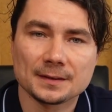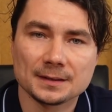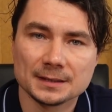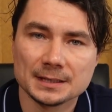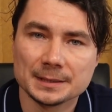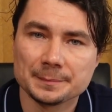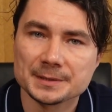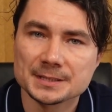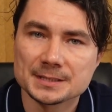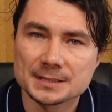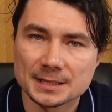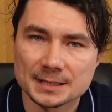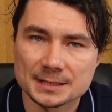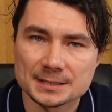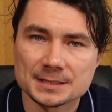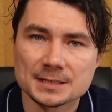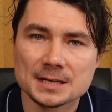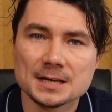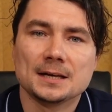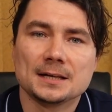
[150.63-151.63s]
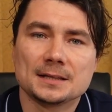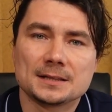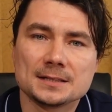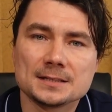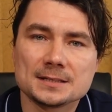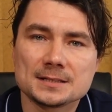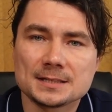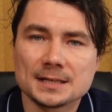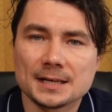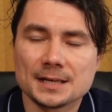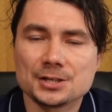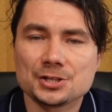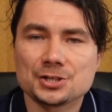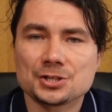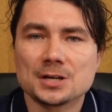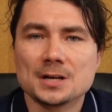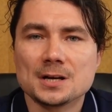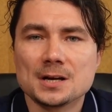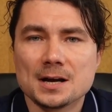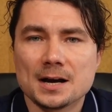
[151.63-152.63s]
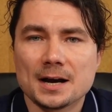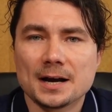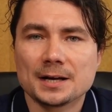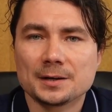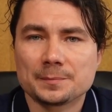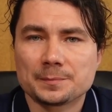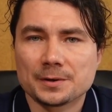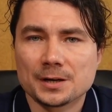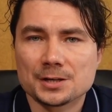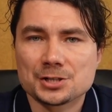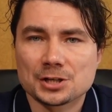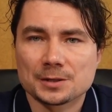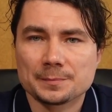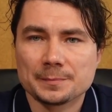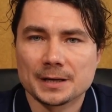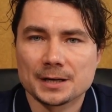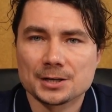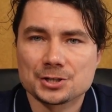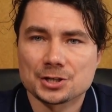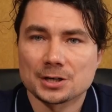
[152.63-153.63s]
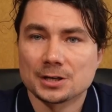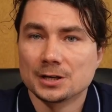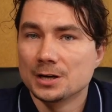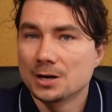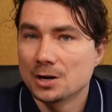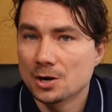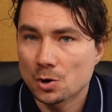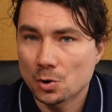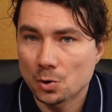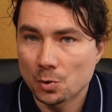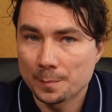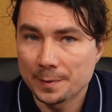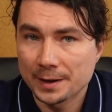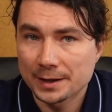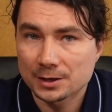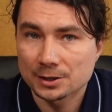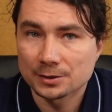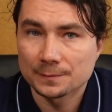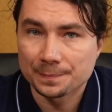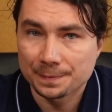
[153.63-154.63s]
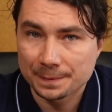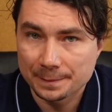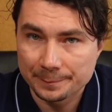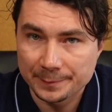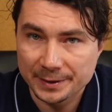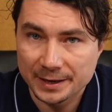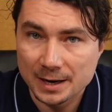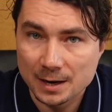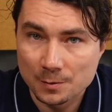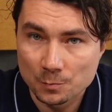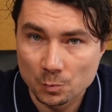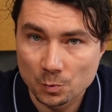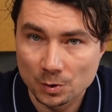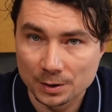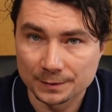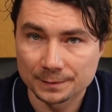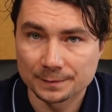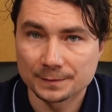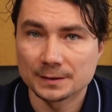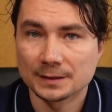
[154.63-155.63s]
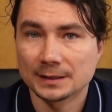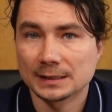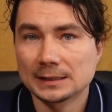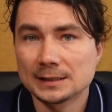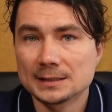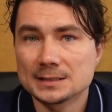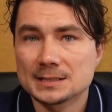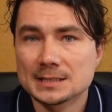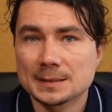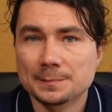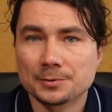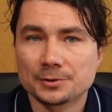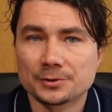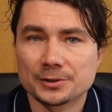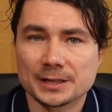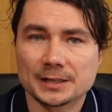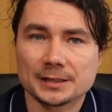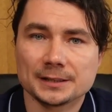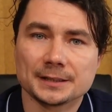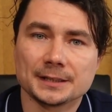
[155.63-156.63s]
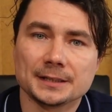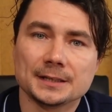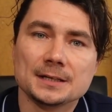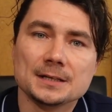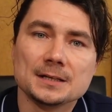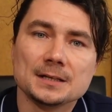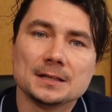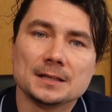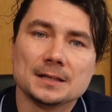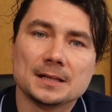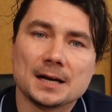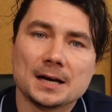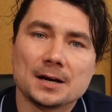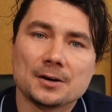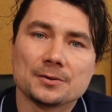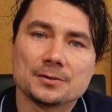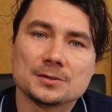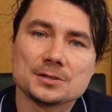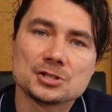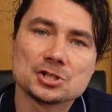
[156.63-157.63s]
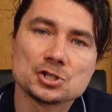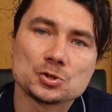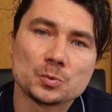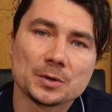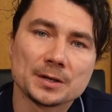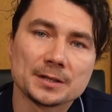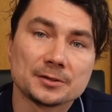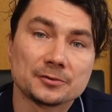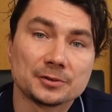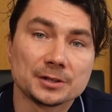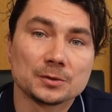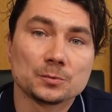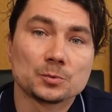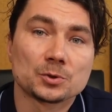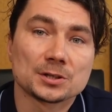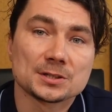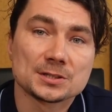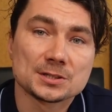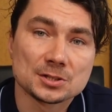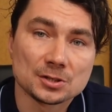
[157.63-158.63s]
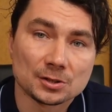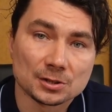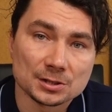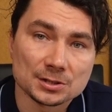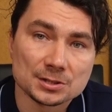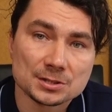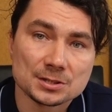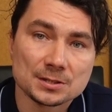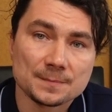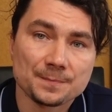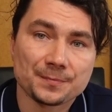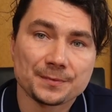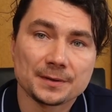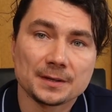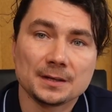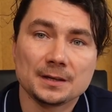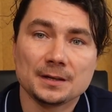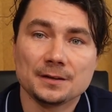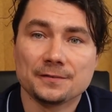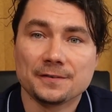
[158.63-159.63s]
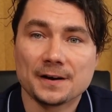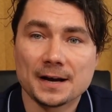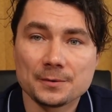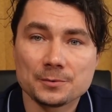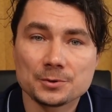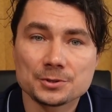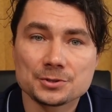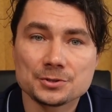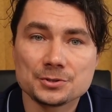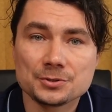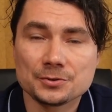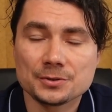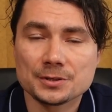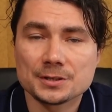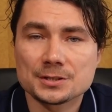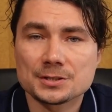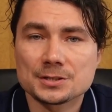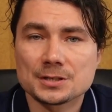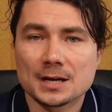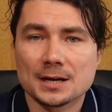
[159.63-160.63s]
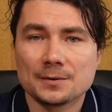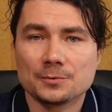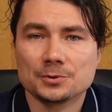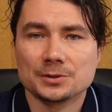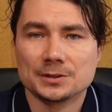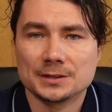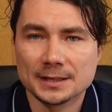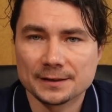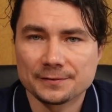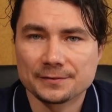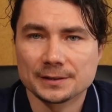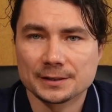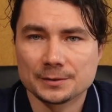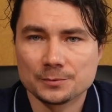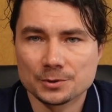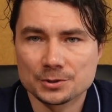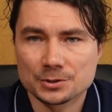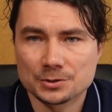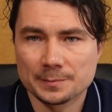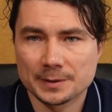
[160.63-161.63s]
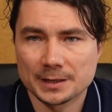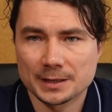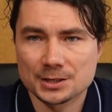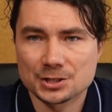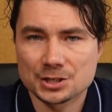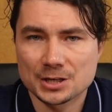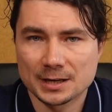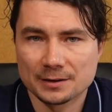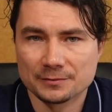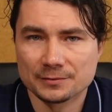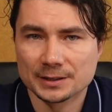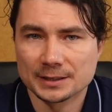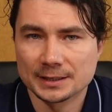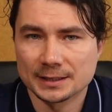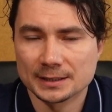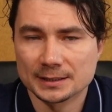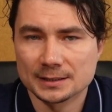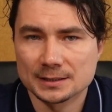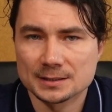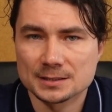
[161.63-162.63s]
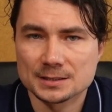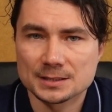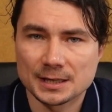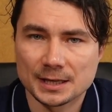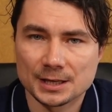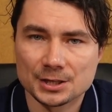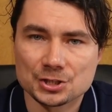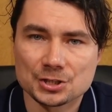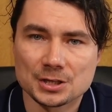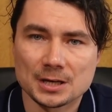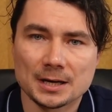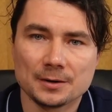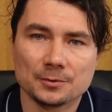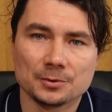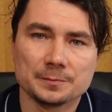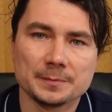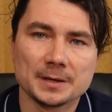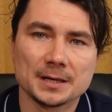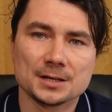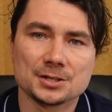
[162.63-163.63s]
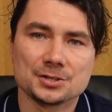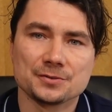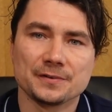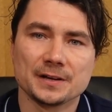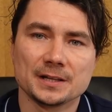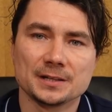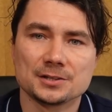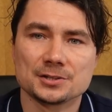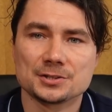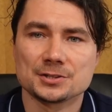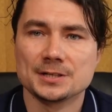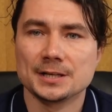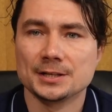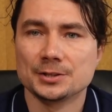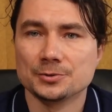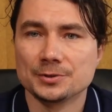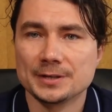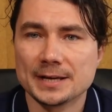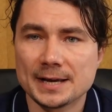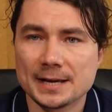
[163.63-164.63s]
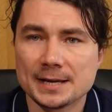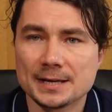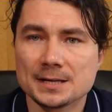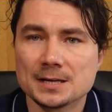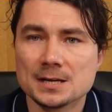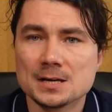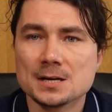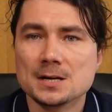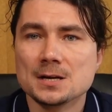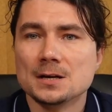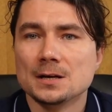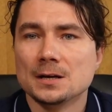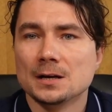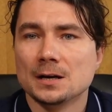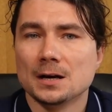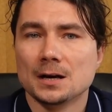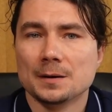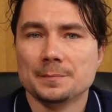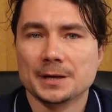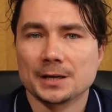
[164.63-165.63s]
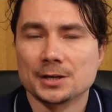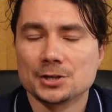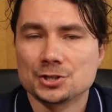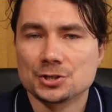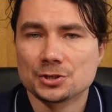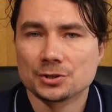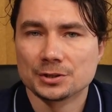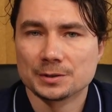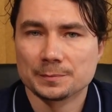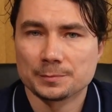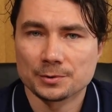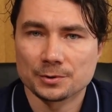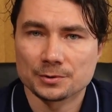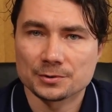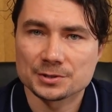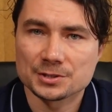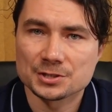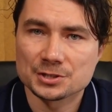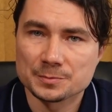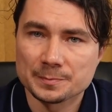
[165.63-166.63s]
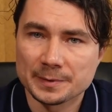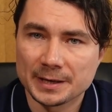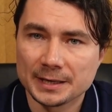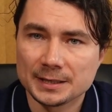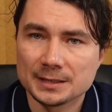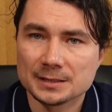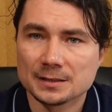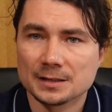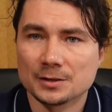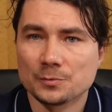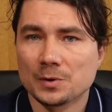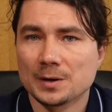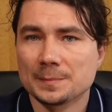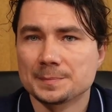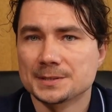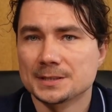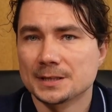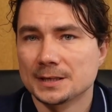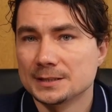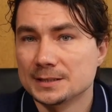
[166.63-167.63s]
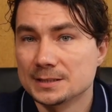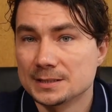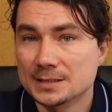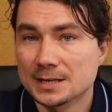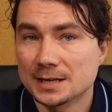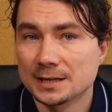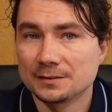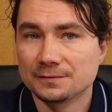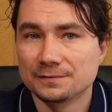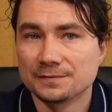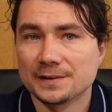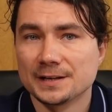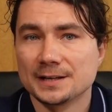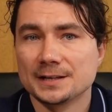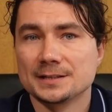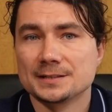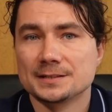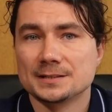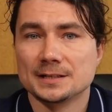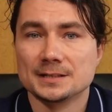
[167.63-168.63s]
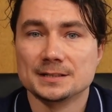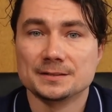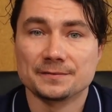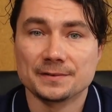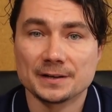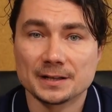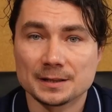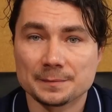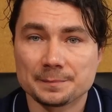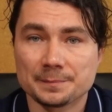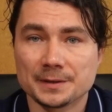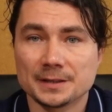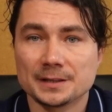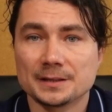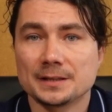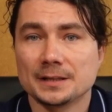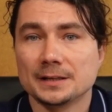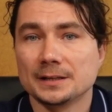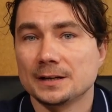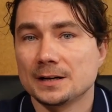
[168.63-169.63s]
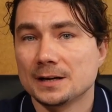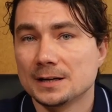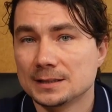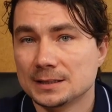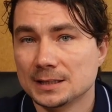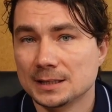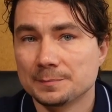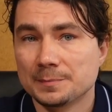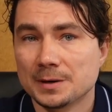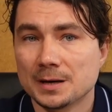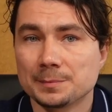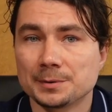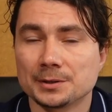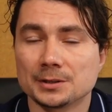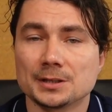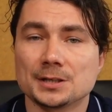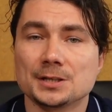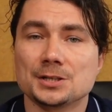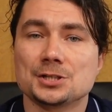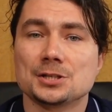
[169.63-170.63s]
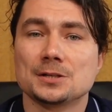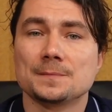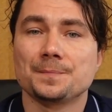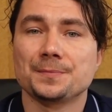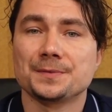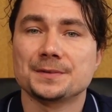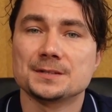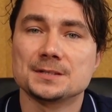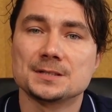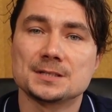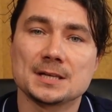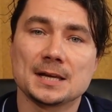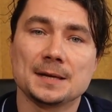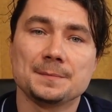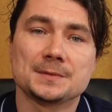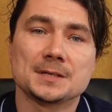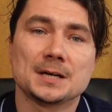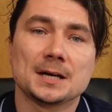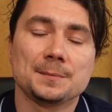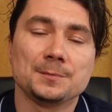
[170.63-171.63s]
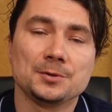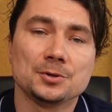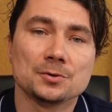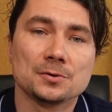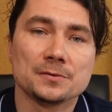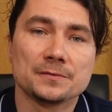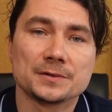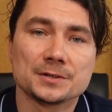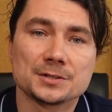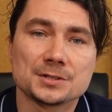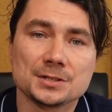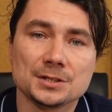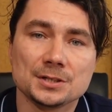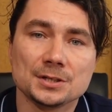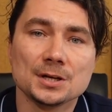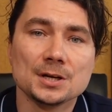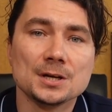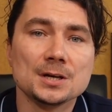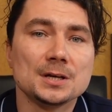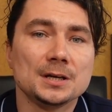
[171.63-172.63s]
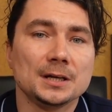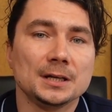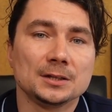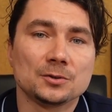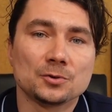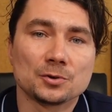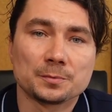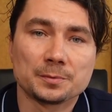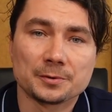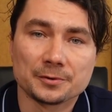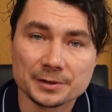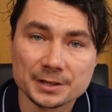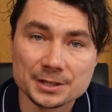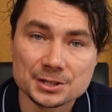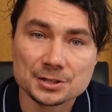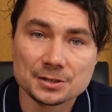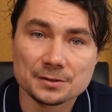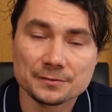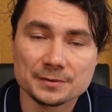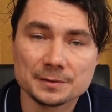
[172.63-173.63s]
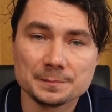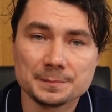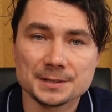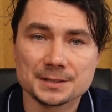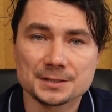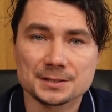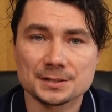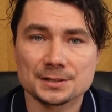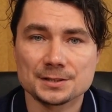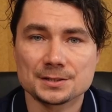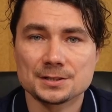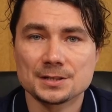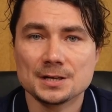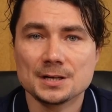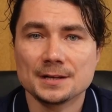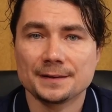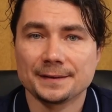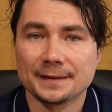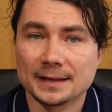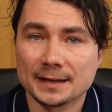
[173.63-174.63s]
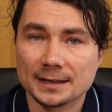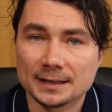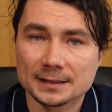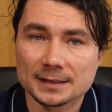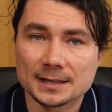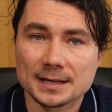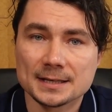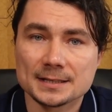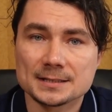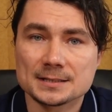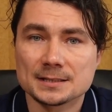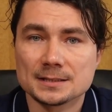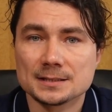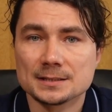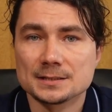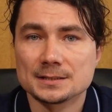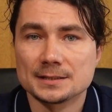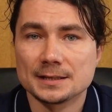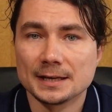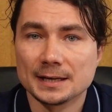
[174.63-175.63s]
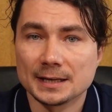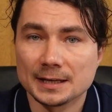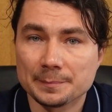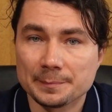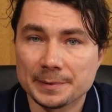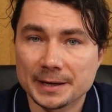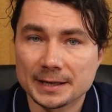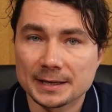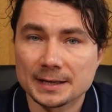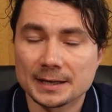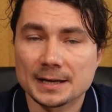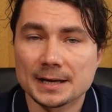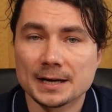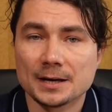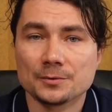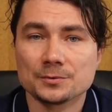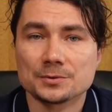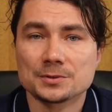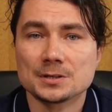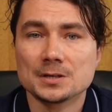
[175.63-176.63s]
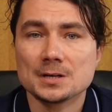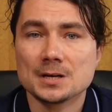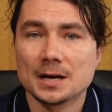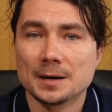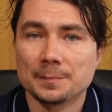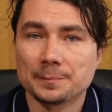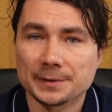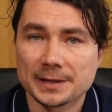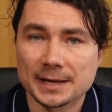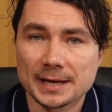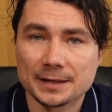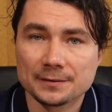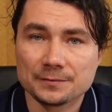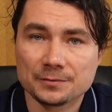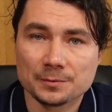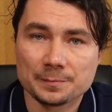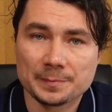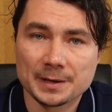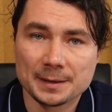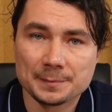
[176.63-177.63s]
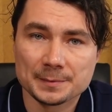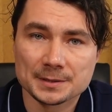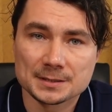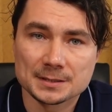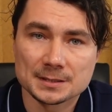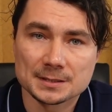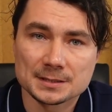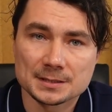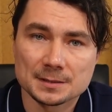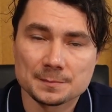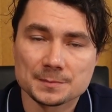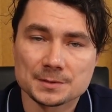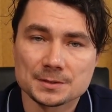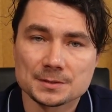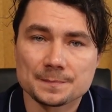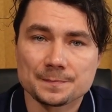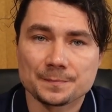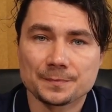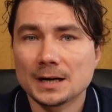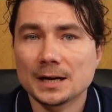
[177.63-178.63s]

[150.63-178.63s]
Number 6, at this stage, hire a project manager. Or better, become one, at least temporarily. Now, this is where the real work starts. If I were to do this, I would definitely want to manage everything at this stage. I would manage vendors day to day, making sure the progress is made, the website design phase, then development, then the content population. At the same time, you oversee incorporation of the business, getting a license, getting a bank account, applying for payment systems.